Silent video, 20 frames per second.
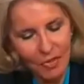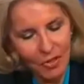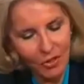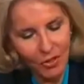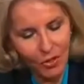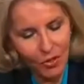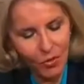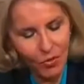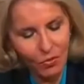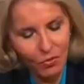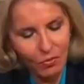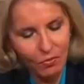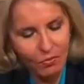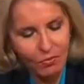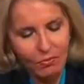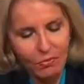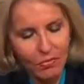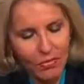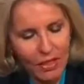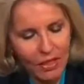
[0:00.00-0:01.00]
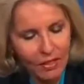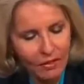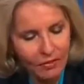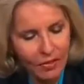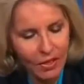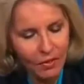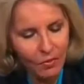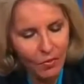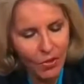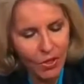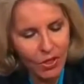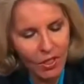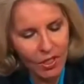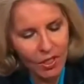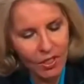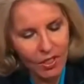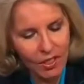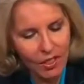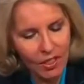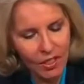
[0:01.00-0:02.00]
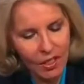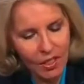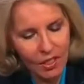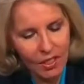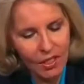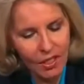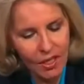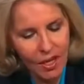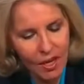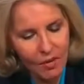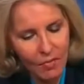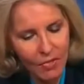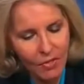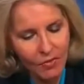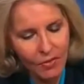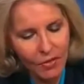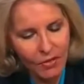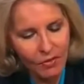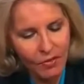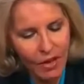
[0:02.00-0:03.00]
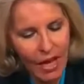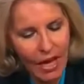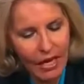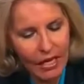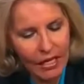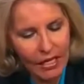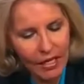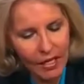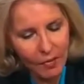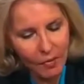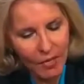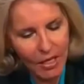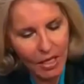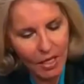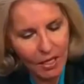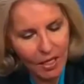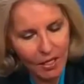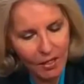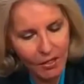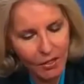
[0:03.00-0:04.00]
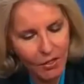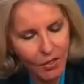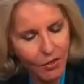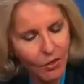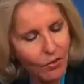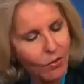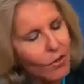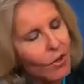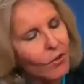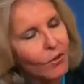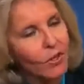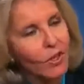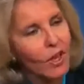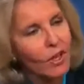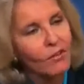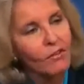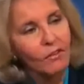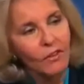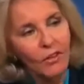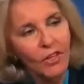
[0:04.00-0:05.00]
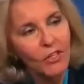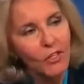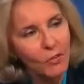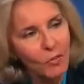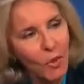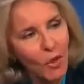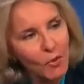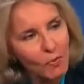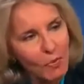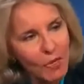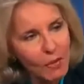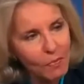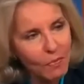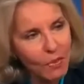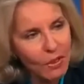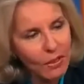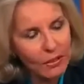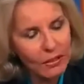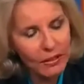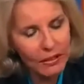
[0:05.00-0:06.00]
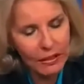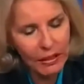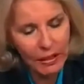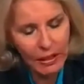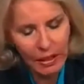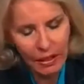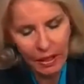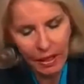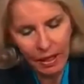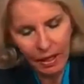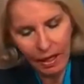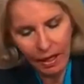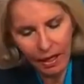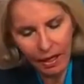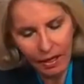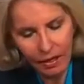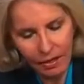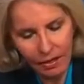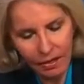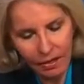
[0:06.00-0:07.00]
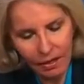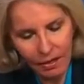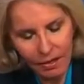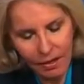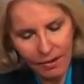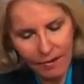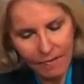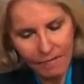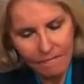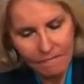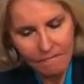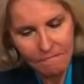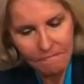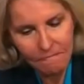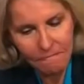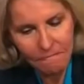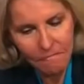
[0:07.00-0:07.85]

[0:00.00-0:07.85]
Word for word: you live and work in an, in an atmosphere of academia, and so you know a lot of very smart people. And um,